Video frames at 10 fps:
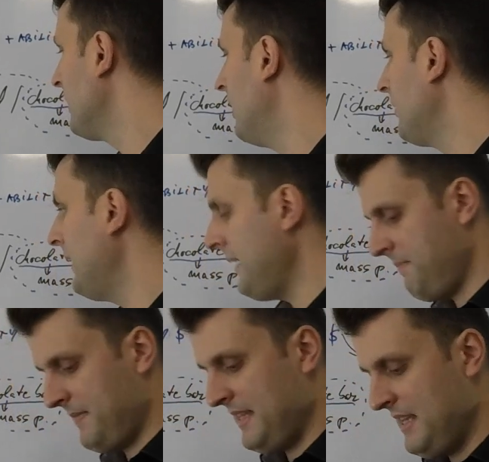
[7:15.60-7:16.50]

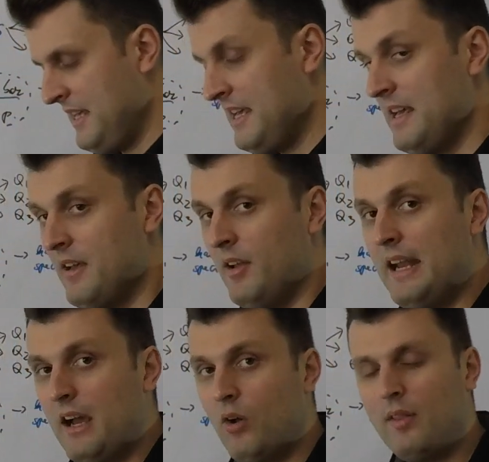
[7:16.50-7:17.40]
Okay,
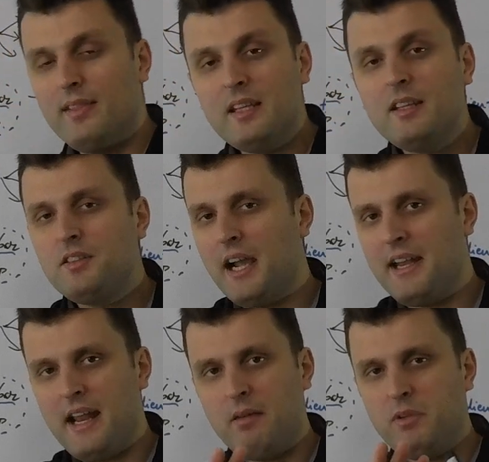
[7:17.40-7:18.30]
now the
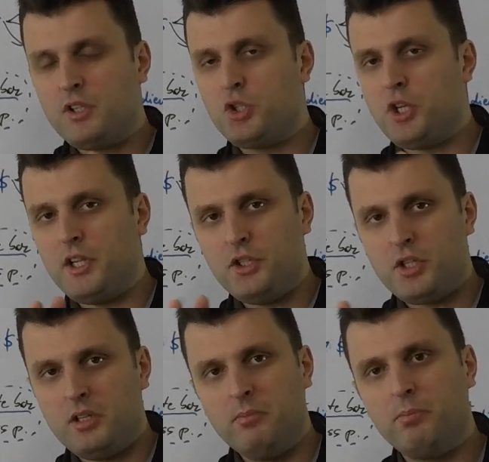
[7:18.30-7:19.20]
dynamics
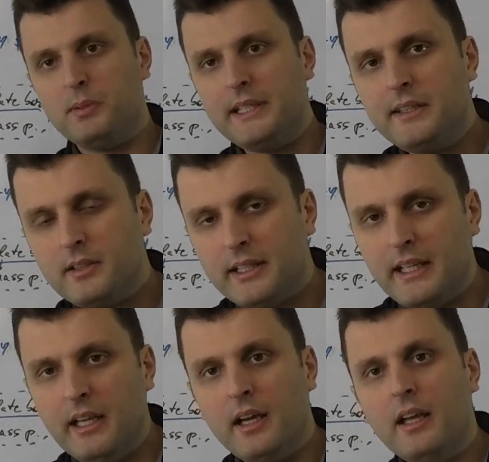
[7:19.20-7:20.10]
change
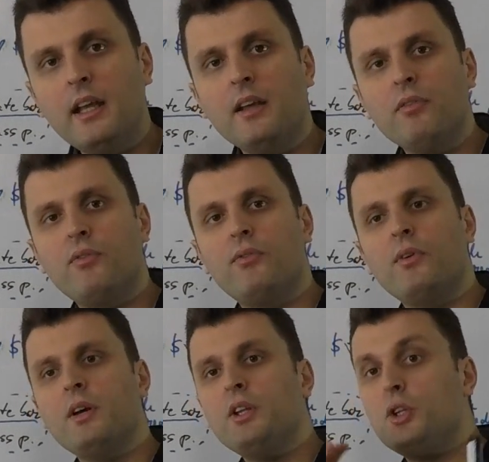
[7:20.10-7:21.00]
completely if
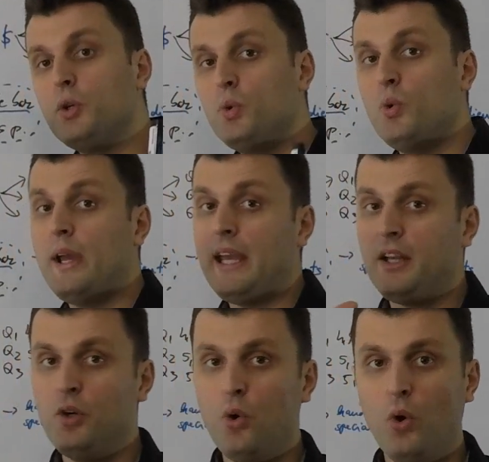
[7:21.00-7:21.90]
you
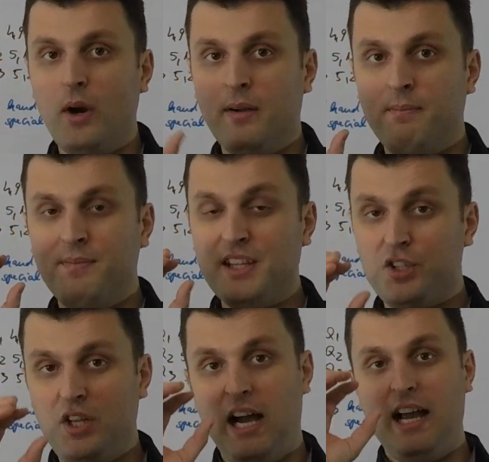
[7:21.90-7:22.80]
ignore the
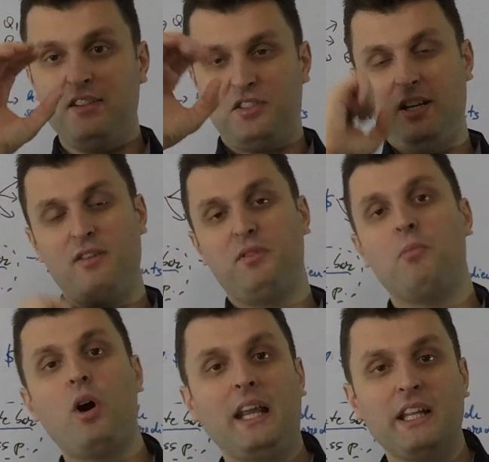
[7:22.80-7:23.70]
size of the
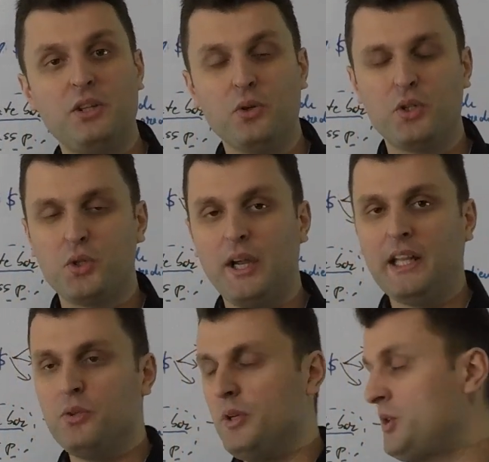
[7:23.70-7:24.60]
market you're trying
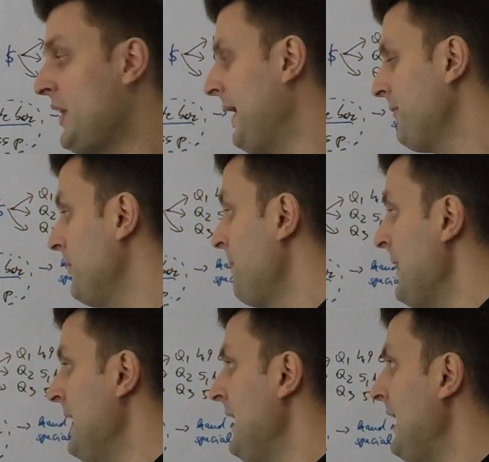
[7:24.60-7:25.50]
to address.
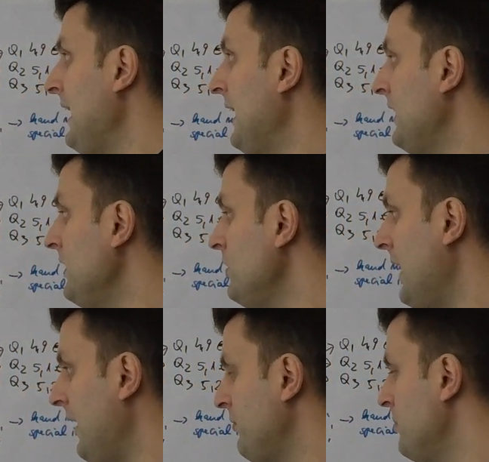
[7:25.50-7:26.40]
And here you
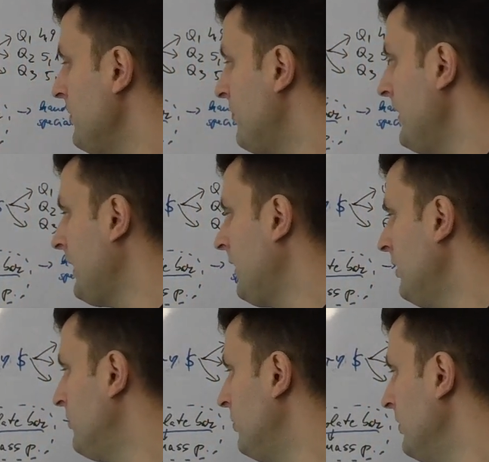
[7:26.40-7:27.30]
have to be very
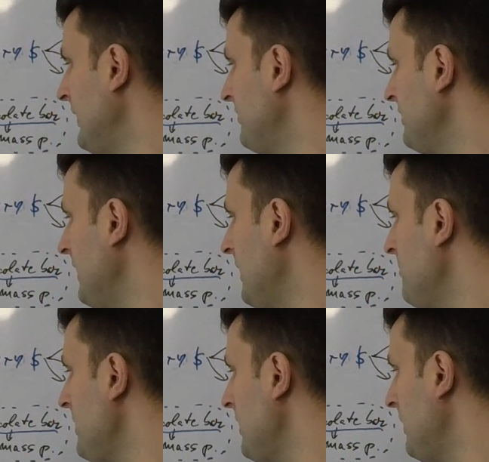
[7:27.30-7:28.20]
careful. Is it gonna
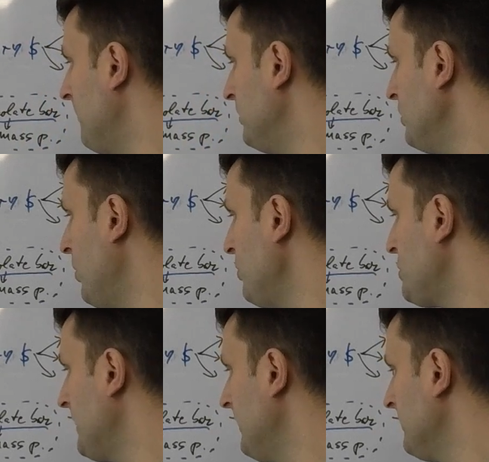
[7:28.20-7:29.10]
be blue
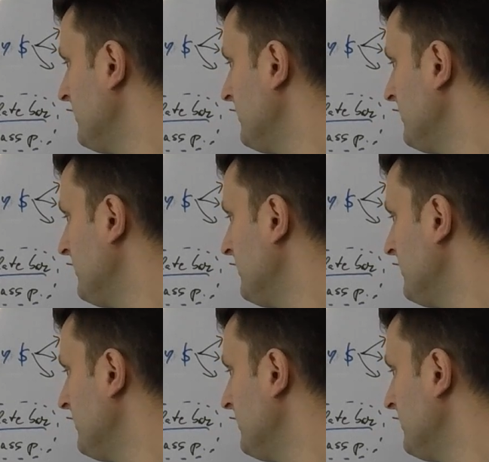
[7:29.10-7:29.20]
ocean?